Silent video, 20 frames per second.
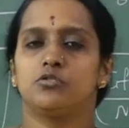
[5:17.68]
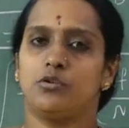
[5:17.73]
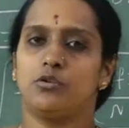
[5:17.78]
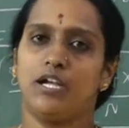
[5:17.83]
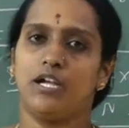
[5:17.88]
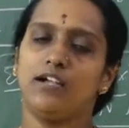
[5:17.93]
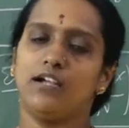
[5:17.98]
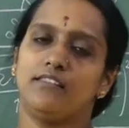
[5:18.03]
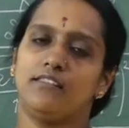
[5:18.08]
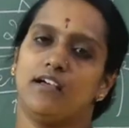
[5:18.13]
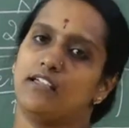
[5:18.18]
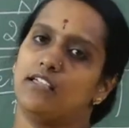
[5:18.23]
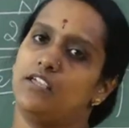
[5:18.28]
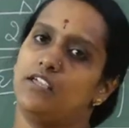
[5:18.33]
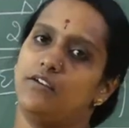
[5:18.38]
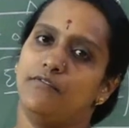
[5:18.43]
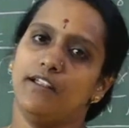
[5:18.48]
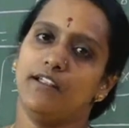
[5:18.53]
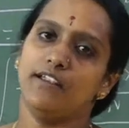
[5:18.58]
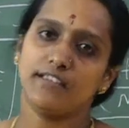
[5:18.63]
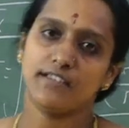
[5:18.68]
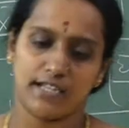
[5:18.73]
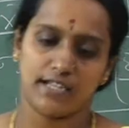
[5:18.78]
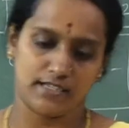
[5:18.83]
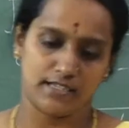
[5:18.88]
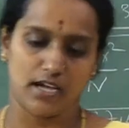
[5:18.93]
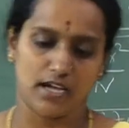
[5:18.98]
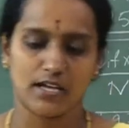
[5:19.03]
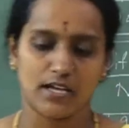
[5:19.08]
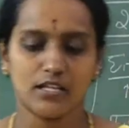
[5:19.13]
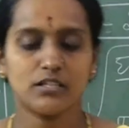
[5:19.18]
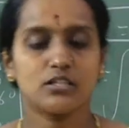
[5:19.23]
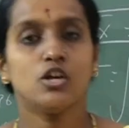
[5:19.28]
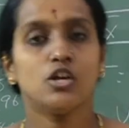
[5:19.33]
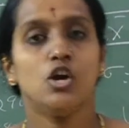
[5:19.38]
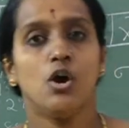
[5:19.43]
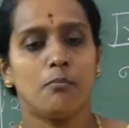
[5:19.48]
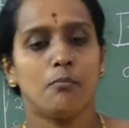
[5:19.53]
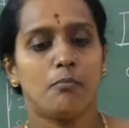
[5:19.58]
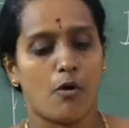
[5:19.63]
so that the given data is
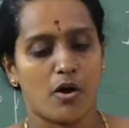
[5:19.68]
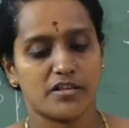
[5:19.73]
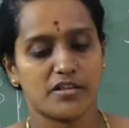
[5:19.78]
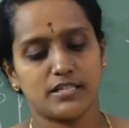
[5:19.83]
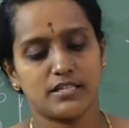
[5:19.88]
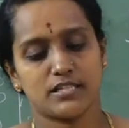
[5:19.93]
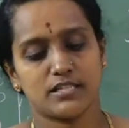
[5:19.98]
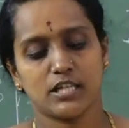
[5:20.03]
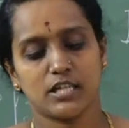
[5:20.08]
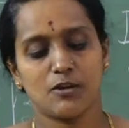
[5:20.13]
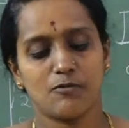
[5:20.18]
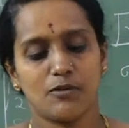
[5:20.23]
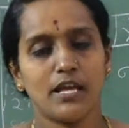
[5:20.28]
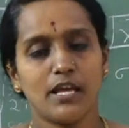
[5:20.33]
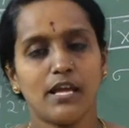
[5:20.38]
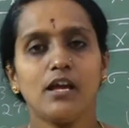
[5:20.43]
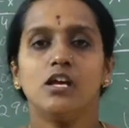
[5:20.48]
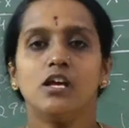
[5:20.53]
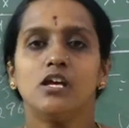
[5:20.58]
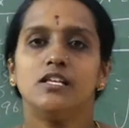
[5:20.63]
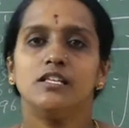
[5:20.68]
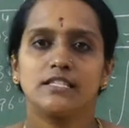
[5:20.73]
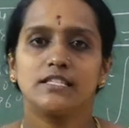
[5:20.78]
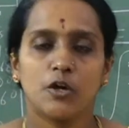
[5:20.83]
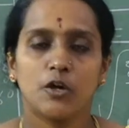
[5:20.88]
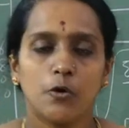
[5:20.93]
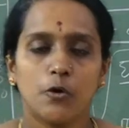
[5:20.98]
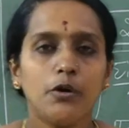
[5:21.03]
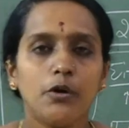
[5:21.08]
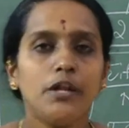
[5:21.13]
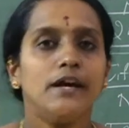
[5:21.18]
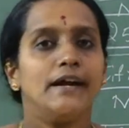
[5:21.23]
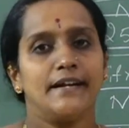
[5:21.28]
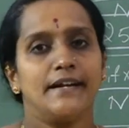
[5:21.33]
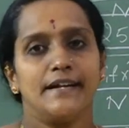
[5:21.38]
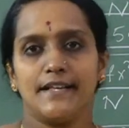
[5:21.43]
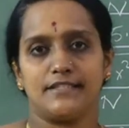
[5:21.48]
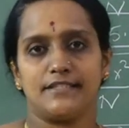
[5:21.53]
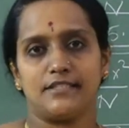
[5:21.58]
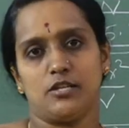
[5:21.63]
positively skewed
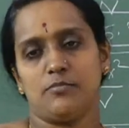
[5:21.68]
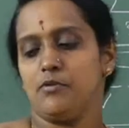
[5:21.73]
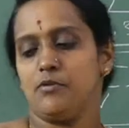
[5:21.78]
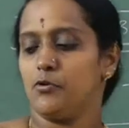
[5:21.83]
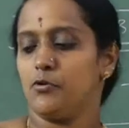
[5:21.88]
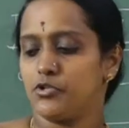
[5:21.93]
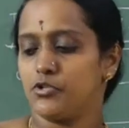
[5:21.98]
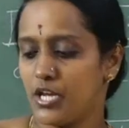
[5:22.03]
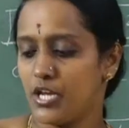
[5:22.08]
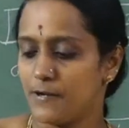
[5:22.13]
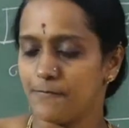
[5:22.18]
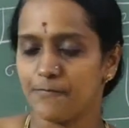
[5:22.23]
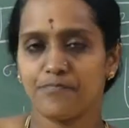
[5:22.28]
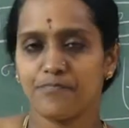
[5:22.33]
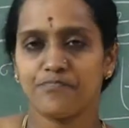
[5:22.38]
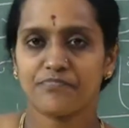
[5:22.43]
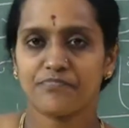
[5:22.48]
distribution.